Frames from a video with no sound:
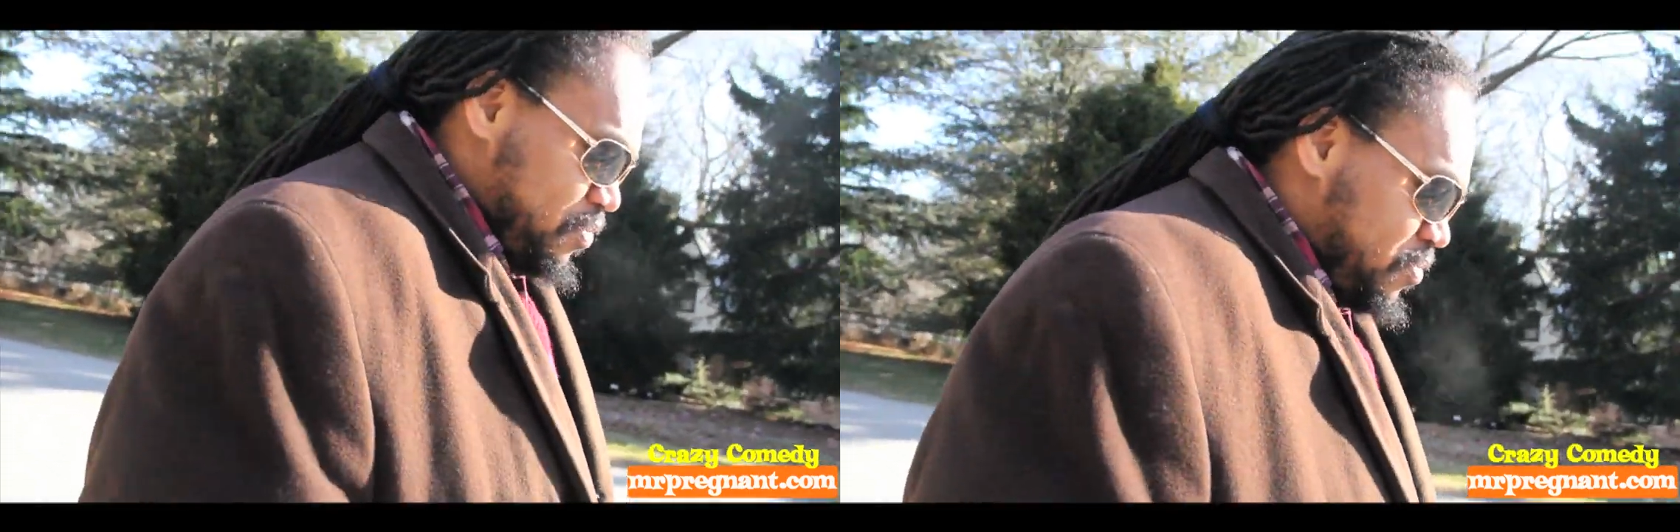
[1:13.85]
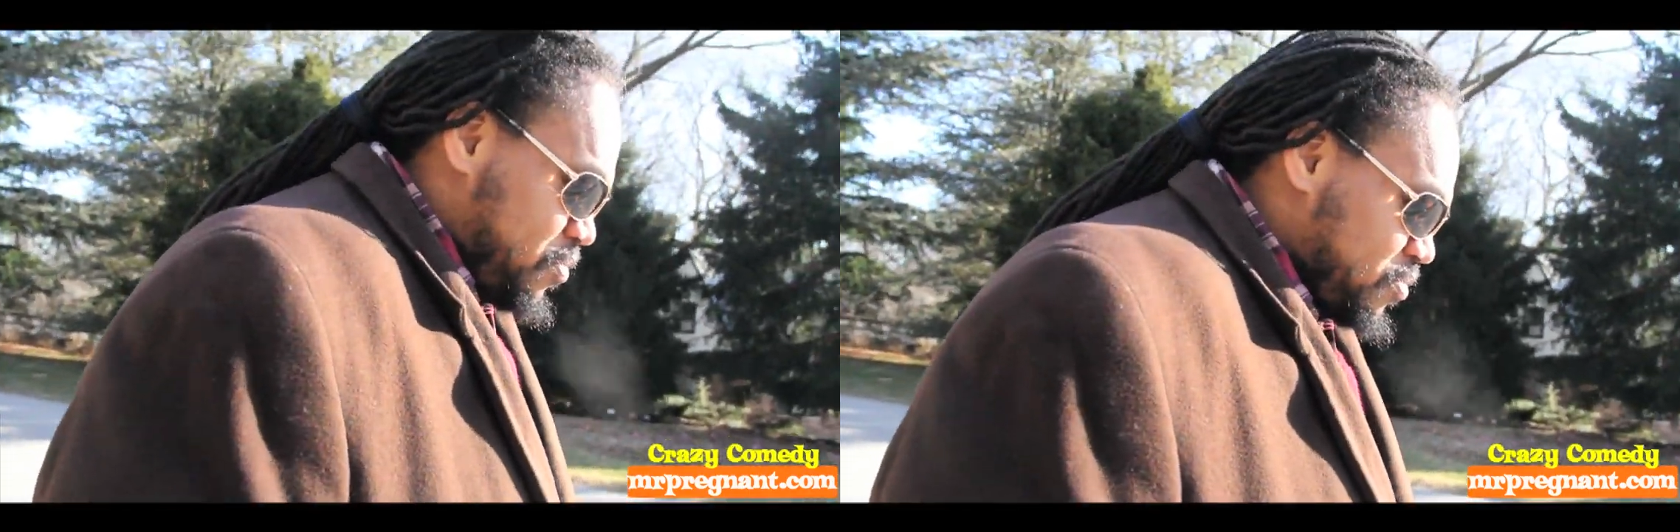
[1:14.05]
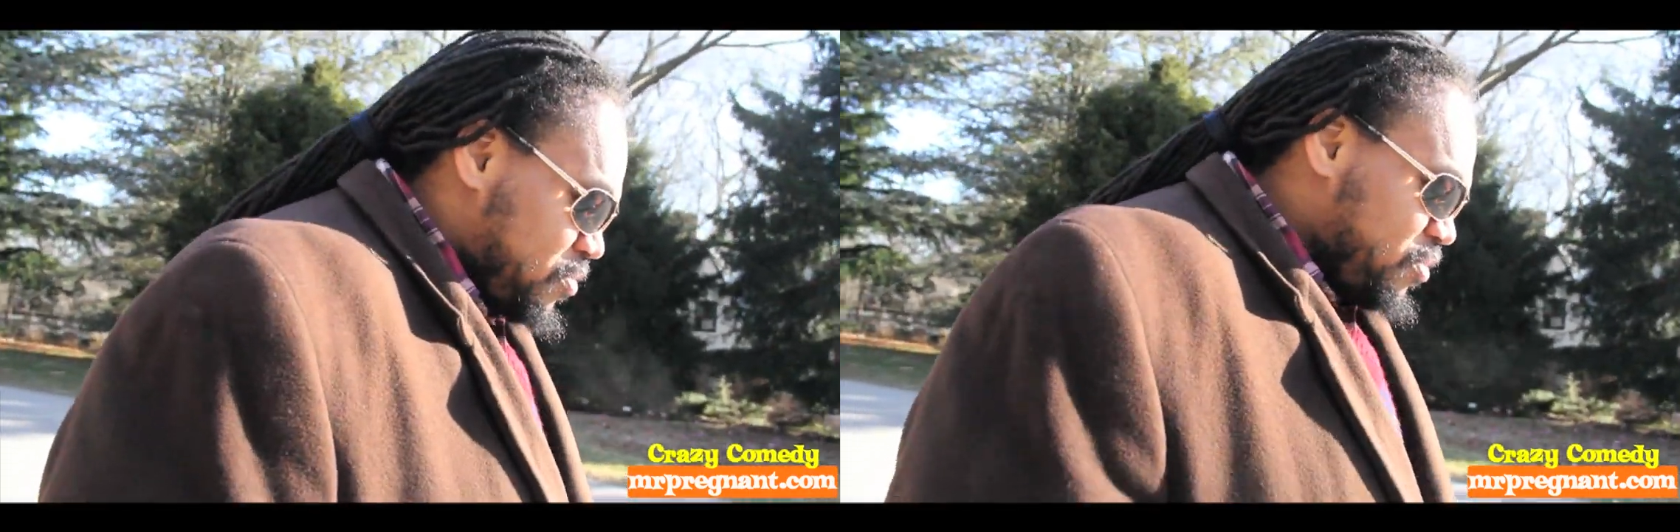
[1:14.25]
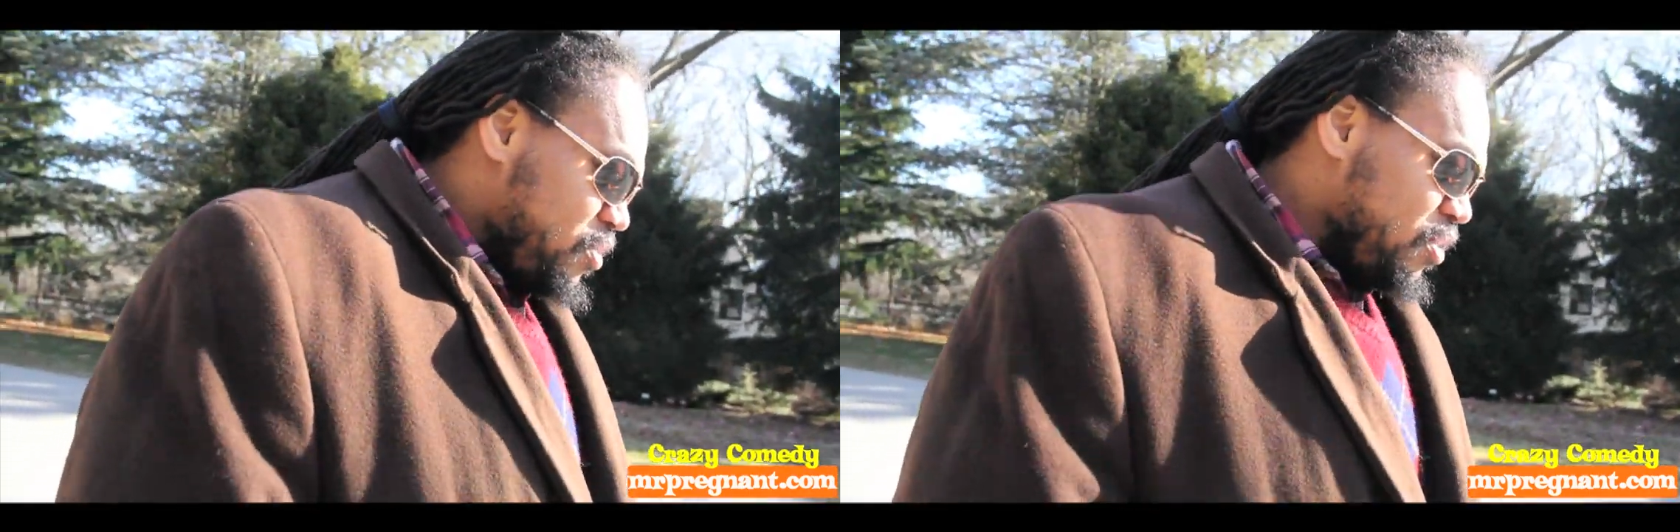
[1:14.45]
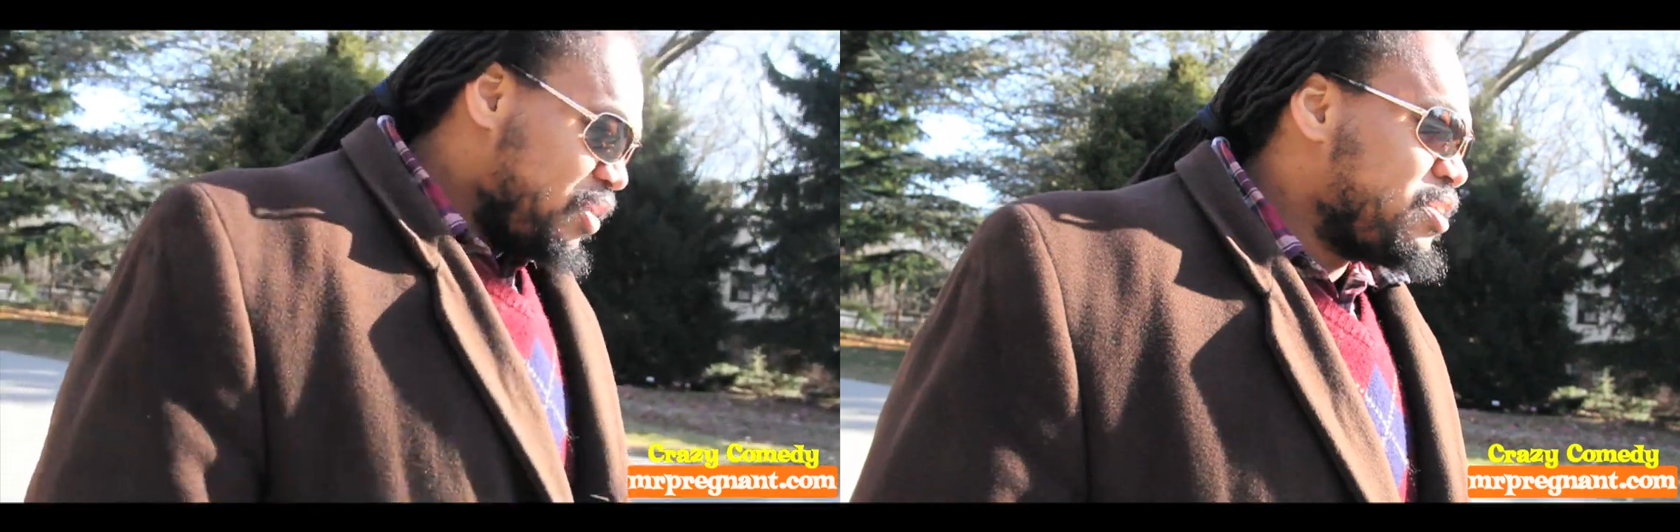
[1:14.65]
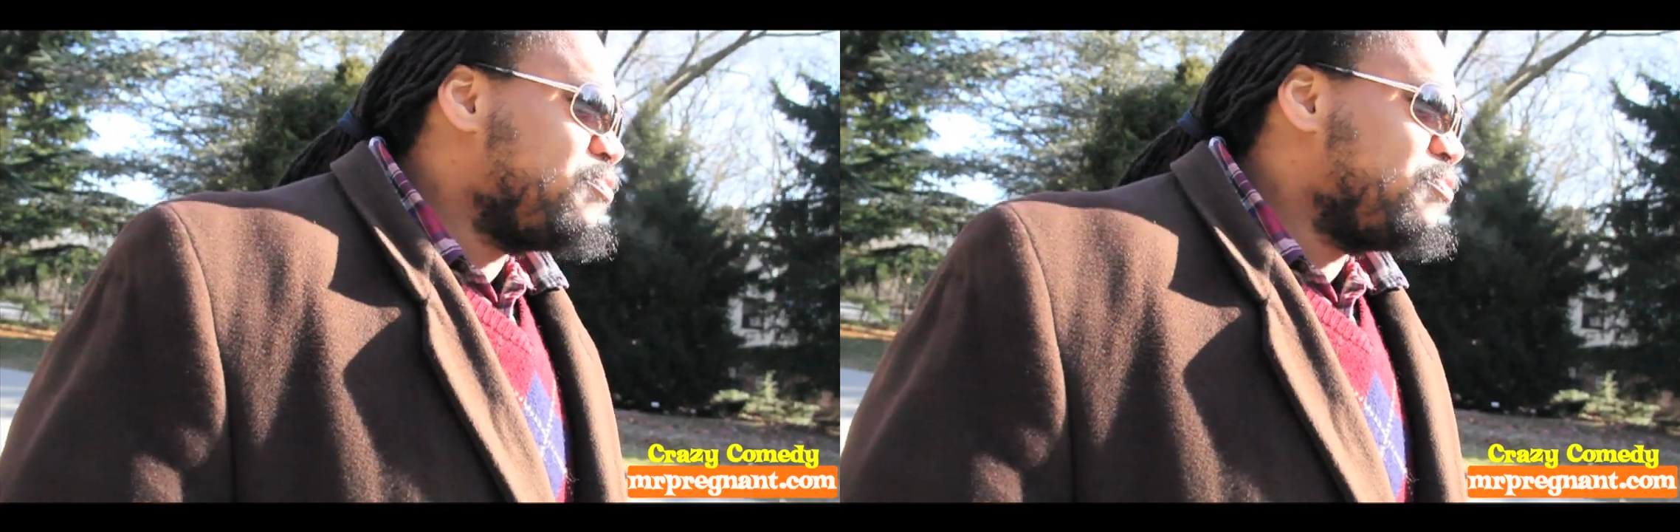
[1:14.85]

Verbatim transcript: Mm-hmm. That's